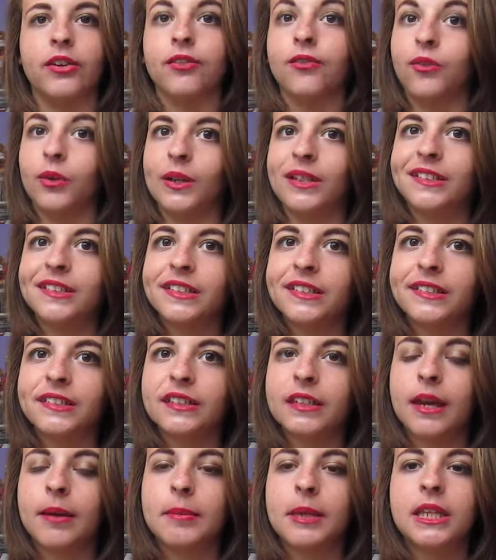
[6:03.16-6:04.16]
voices to
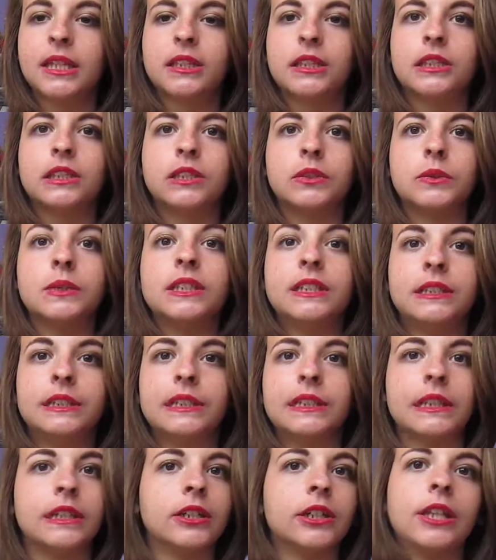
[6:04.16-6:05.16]
come in, so it is
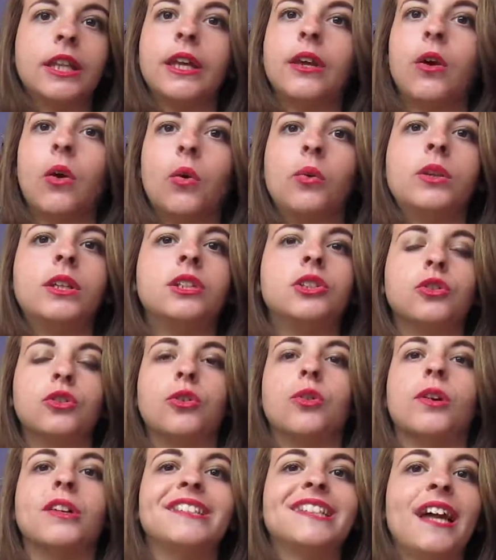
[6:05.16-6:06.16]
literally only
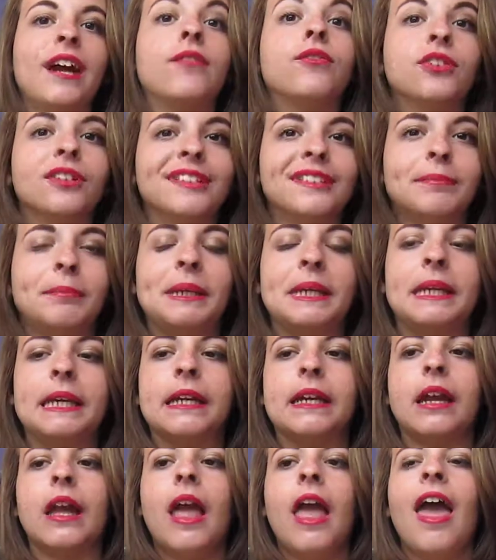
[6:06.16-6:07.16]
Dolores ever
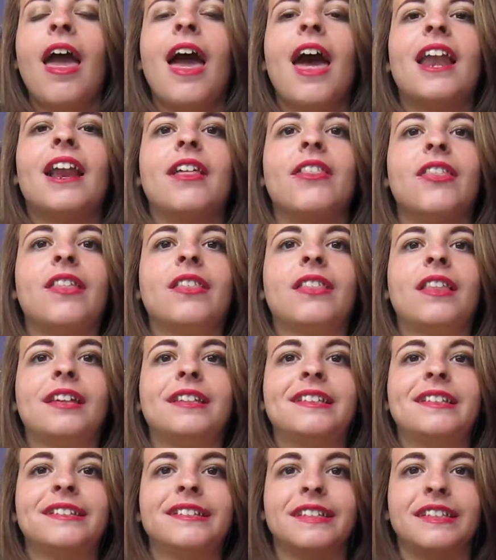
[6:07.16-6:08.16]
speaking, and I think
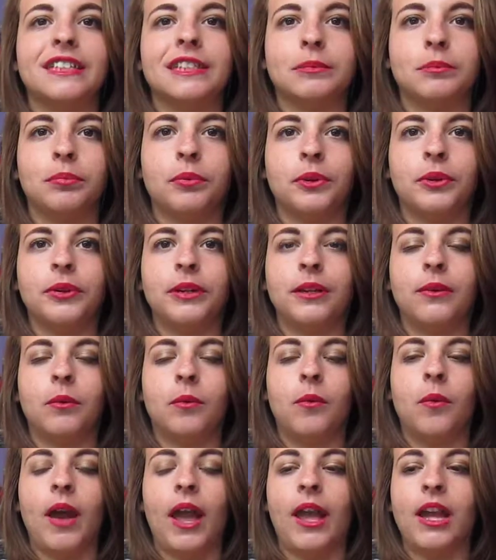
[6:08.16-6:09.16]
that's such a brilliant
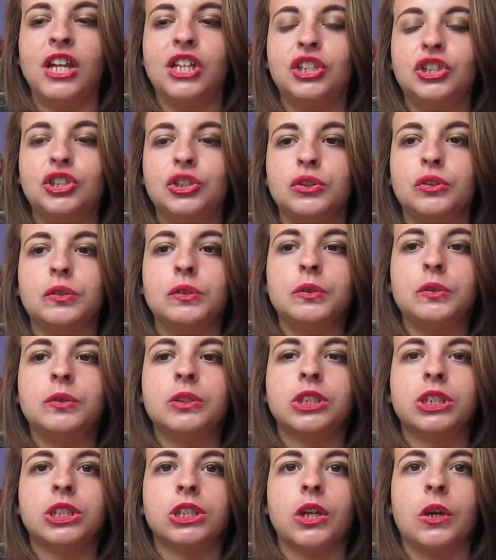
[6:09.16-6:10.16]
way to
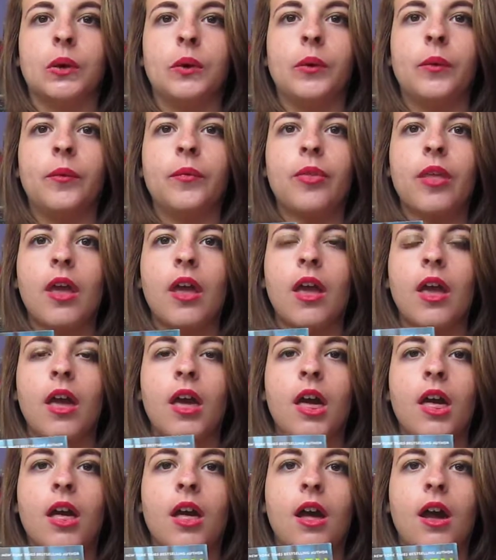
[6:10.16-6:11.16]
show
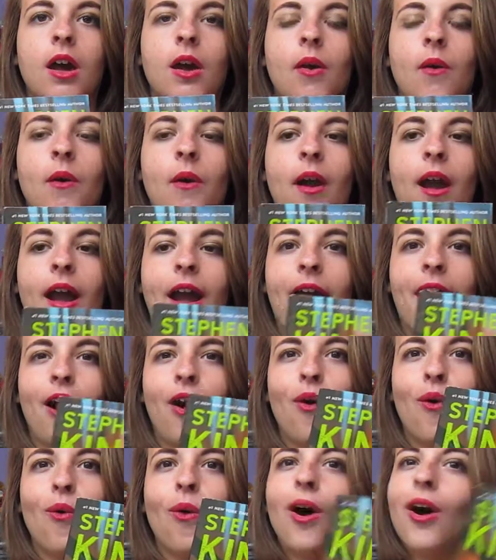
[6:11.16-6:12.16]

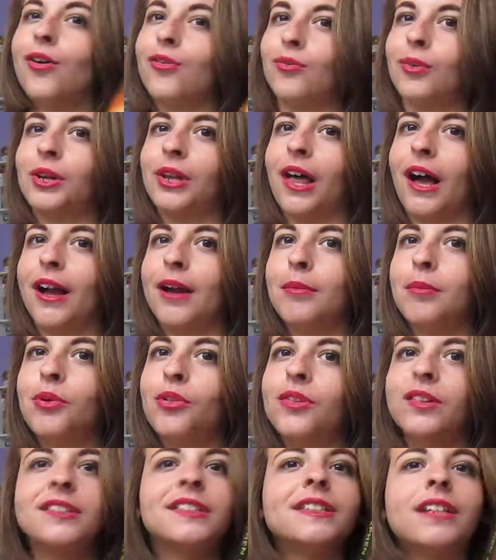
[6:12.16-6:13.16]
how unreliable
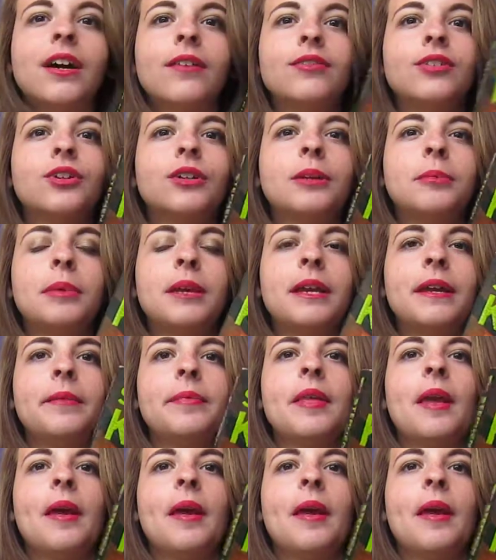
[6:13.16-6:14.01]
this novel could be,